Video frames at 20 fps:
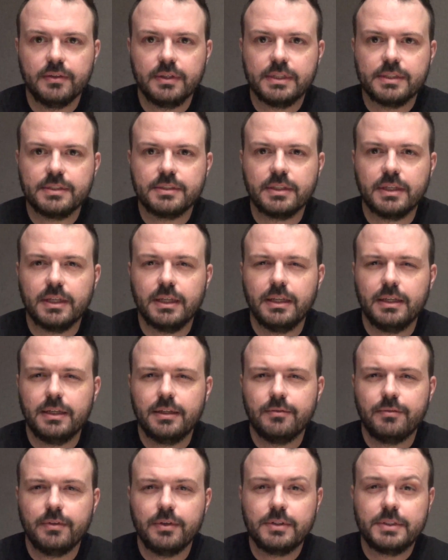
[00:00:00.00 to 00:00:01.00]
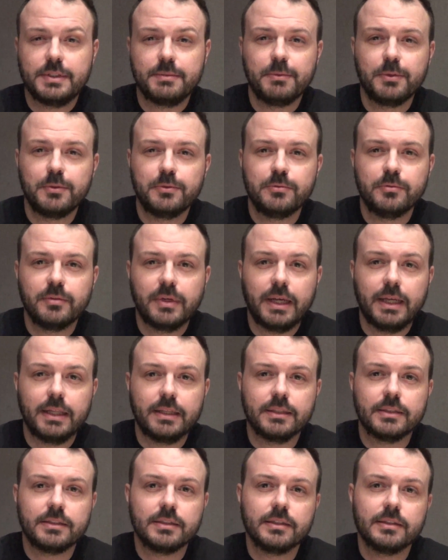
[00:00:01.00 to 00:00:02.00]
It's a very small
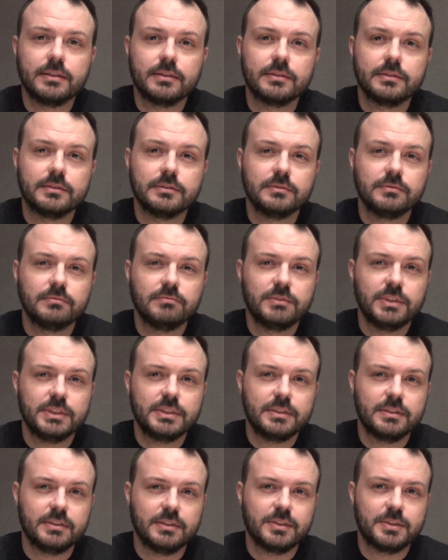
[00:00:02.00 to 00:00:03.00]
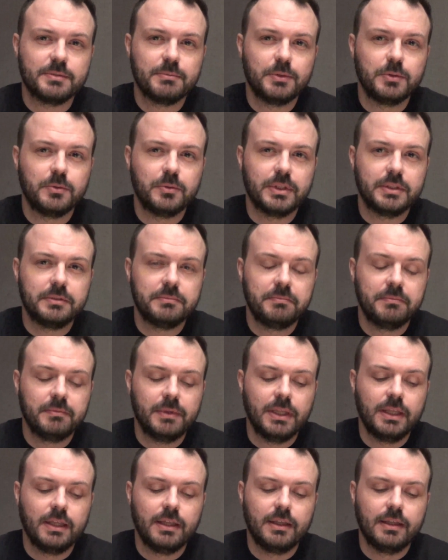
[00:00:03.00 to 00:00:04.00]
rant, just a small one,
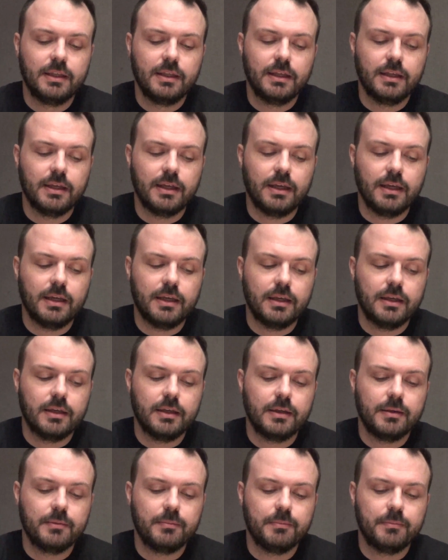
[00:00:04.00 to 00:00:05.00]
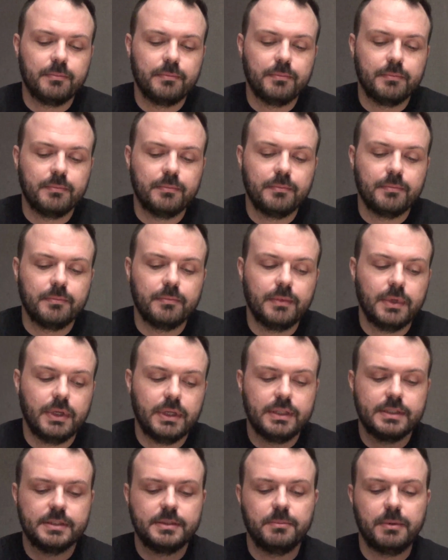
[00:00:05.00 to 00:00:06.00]
and
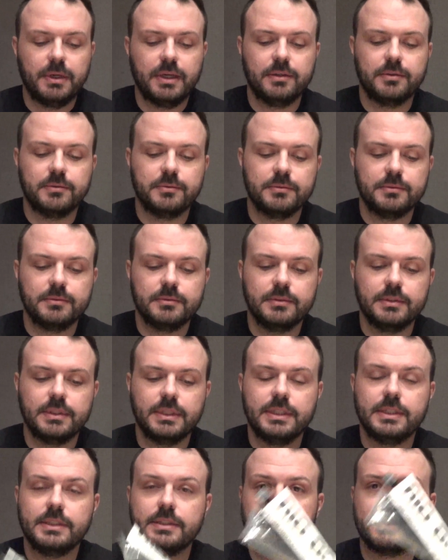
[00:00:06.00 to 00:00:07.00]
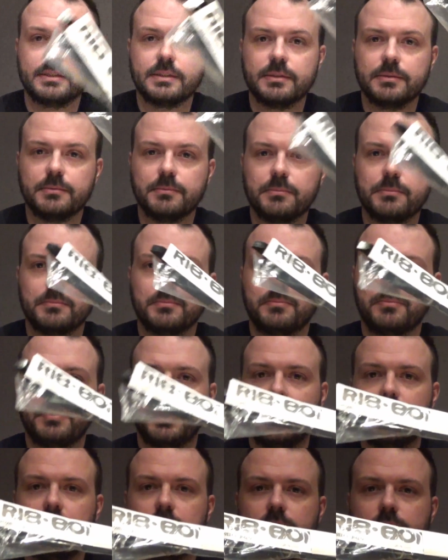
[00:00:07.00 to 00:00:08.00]
it's about these
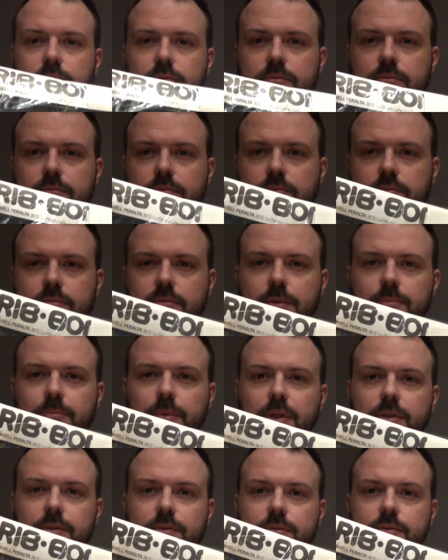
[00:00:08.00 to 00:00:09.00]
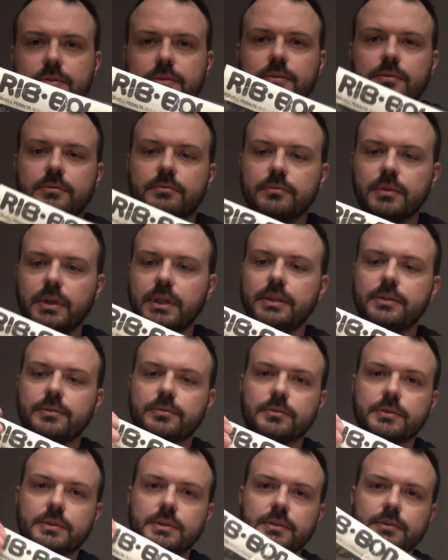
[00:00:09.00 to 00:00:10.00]
Powell Rib Bones
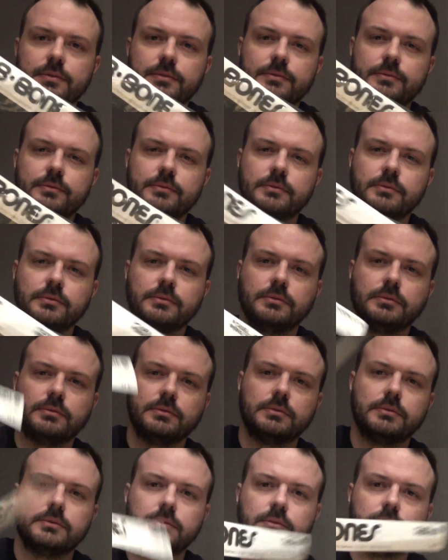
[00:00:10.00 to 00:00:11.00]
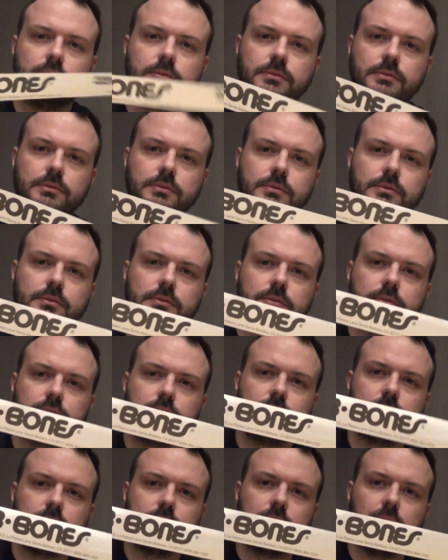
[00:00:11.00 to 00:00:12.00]
Rails.
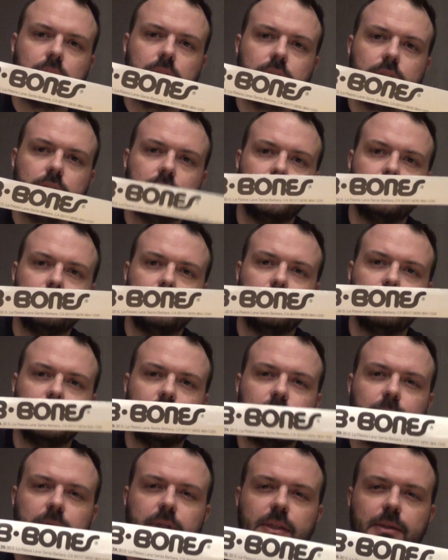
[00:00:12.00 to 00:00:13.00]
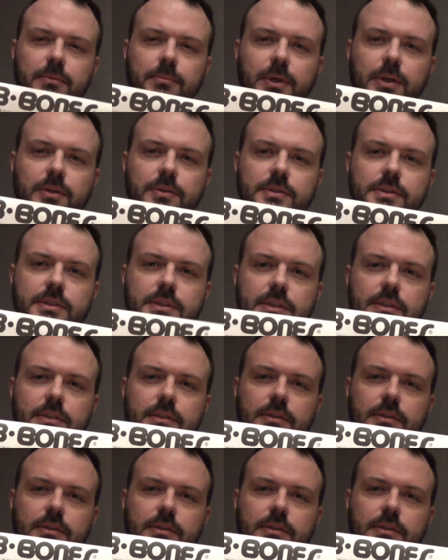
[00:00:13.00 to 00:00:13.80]
Probably one of the most